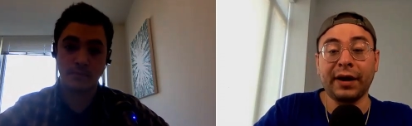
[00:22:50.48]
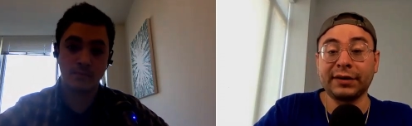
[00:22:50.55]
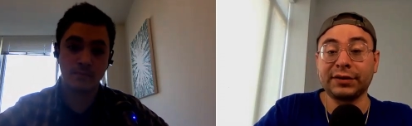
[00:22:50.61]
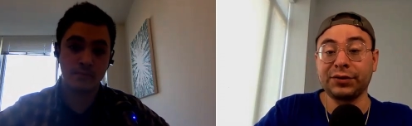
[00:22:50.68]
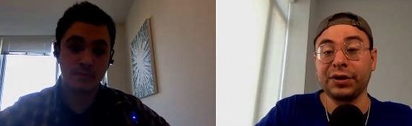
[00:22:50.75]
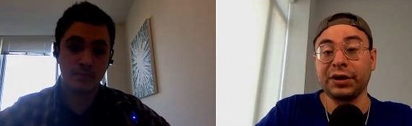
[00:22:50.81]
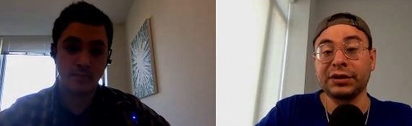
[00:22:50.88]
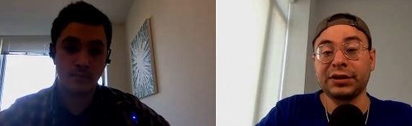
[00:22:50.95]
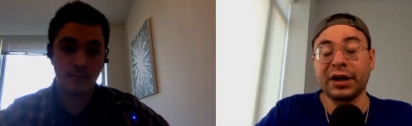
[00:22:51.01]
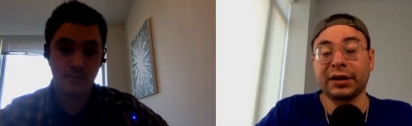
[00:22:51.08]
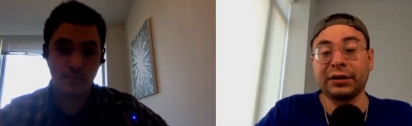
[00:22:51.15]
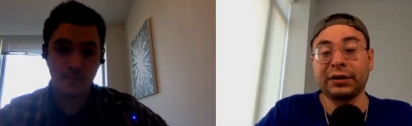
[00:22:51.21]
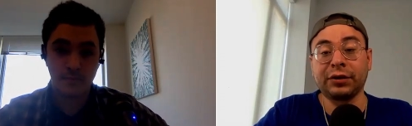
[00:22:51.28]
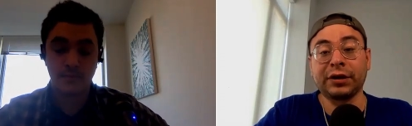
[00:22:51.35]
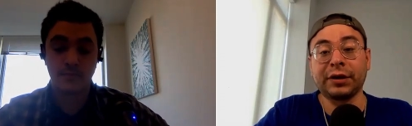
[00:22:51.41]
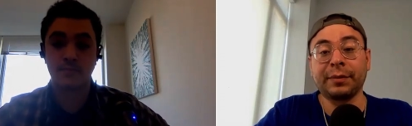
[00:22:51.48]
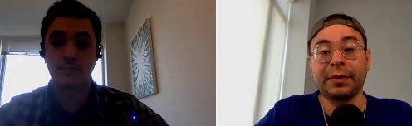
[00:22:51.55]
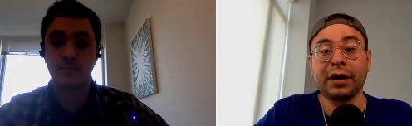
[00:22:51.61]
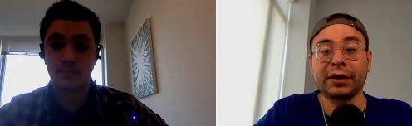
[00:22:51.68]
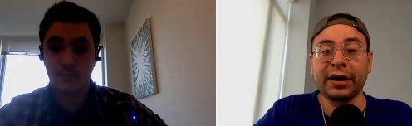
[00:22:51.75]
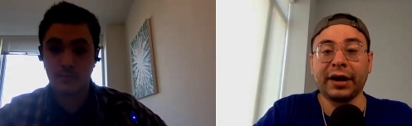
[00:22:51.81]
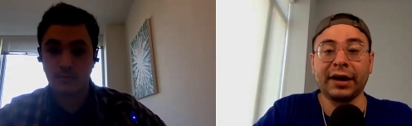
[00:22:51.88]
Speaker 1: on that. So you can check, look
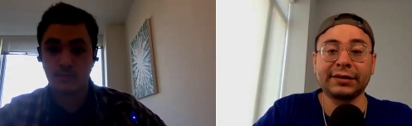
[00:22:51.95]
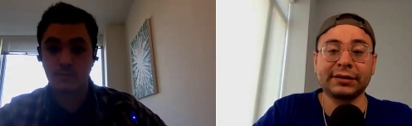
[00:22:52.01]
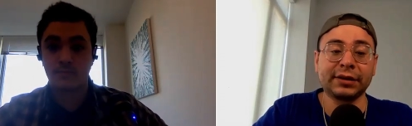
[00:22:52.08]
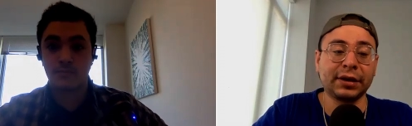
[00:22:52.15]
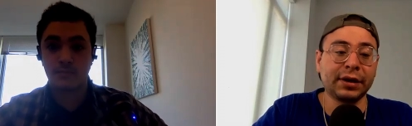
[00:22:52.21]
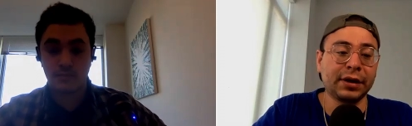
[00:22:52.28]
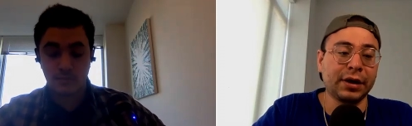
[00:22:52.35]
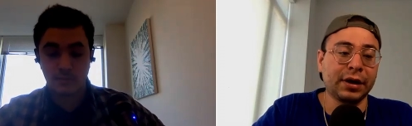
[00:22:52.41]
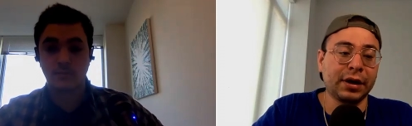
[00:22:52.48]
at the podcast.